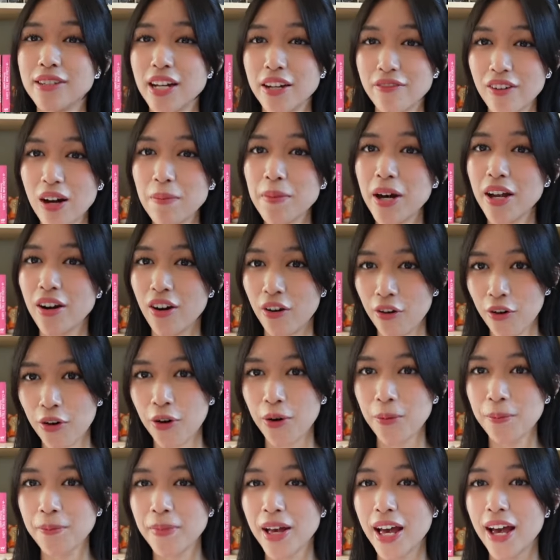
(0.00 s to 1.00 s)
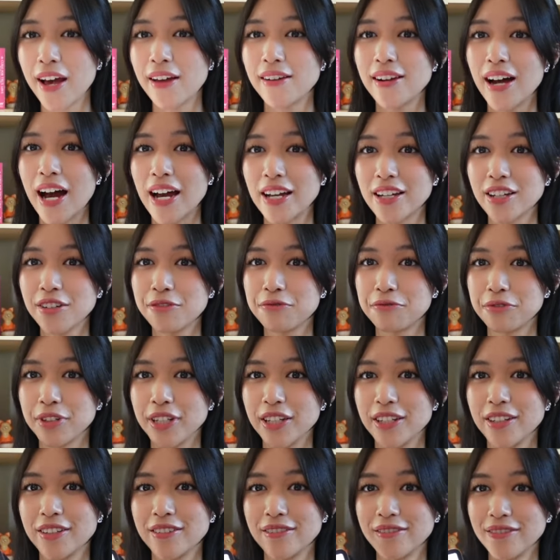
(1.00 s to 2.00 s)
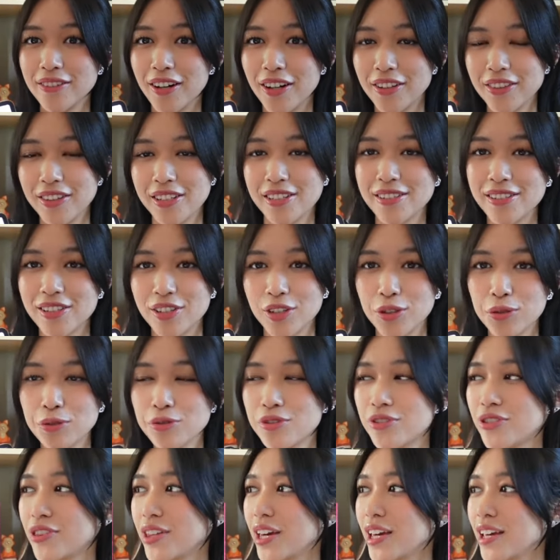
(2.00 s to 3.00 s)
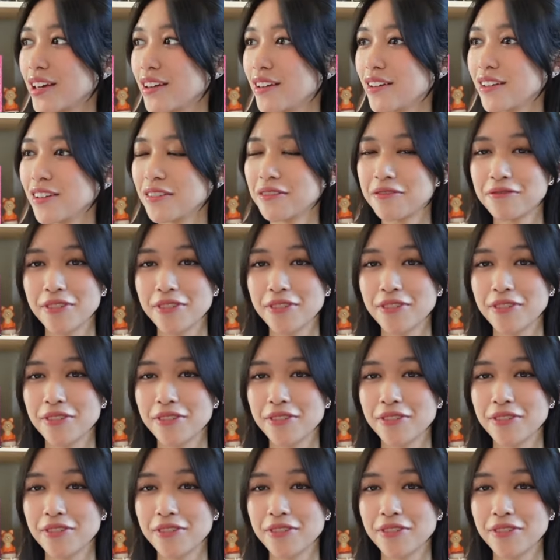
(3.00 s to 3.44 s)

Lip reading: If I'm at home and I could read on this huge thing